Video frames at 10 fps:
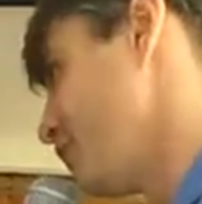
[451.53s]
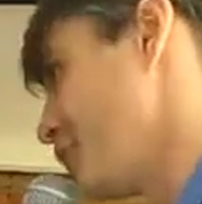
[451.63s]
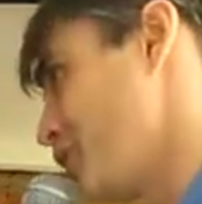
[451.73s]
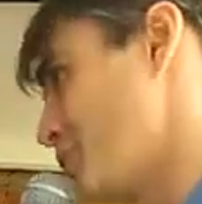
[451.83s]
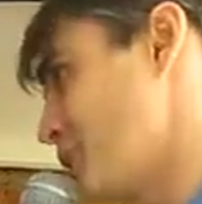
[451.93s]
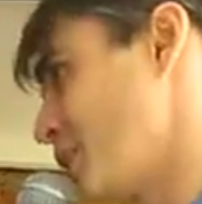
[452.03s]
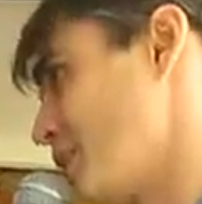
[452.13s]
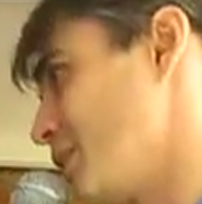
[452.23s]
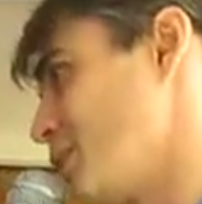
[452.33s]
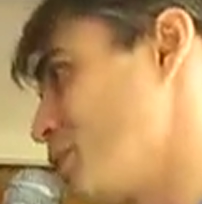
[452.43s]

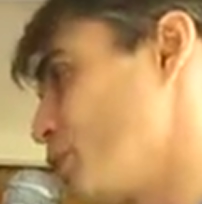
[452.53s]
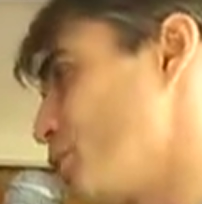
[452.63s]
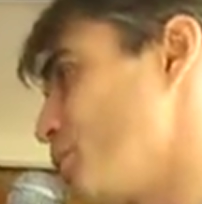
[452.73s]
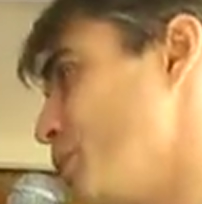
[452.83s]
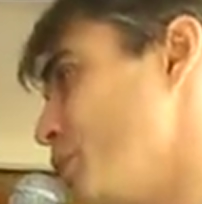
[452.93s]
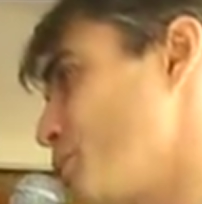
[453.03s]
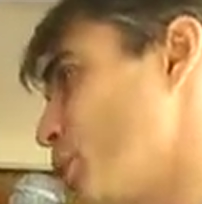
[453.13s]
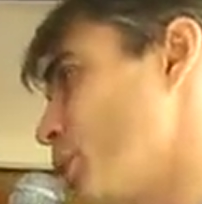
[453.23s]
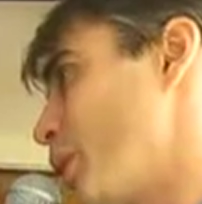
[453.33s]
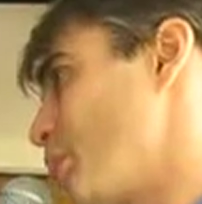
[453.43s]
50% improvement in the
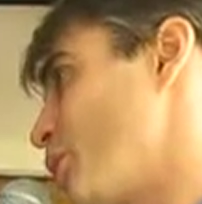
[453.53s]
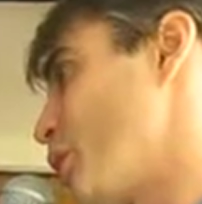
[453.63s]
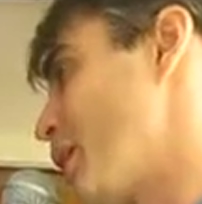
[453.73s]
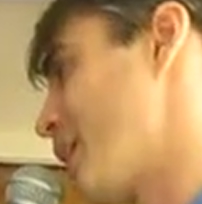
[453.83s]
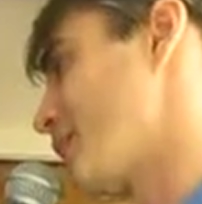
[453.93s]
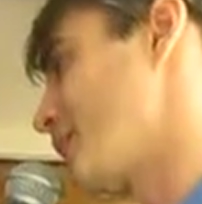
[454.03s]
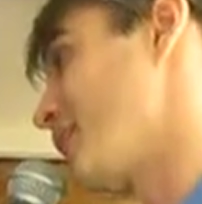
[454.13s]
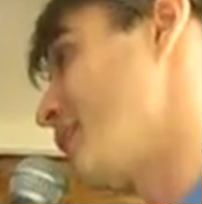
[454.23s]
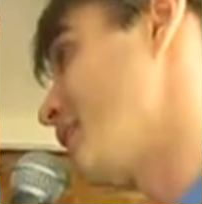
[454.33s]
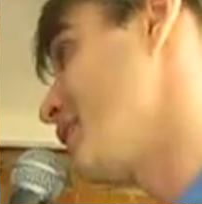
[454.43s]
program over the last
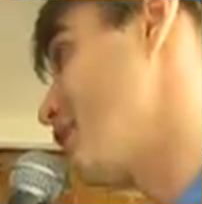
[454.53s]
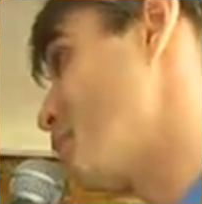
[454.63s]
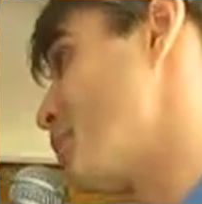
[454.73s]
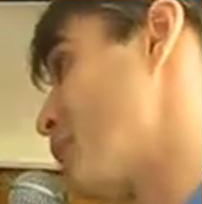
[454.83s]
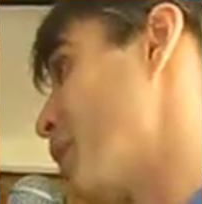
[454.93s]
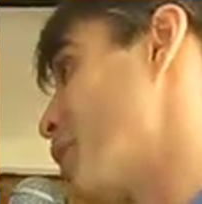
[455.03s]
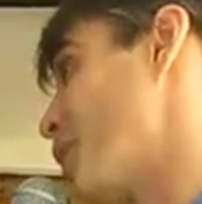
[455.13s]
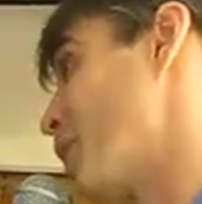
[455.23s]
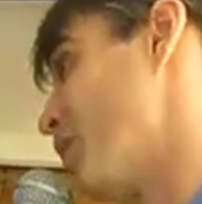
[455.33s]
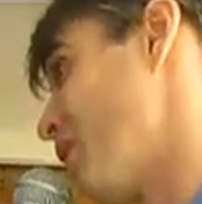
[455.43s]
decade, we probably would
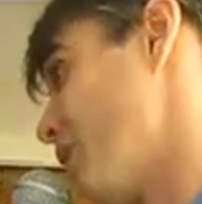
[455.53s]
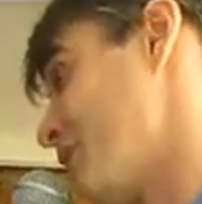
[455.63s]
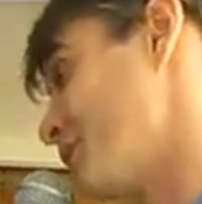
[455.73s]
have lost.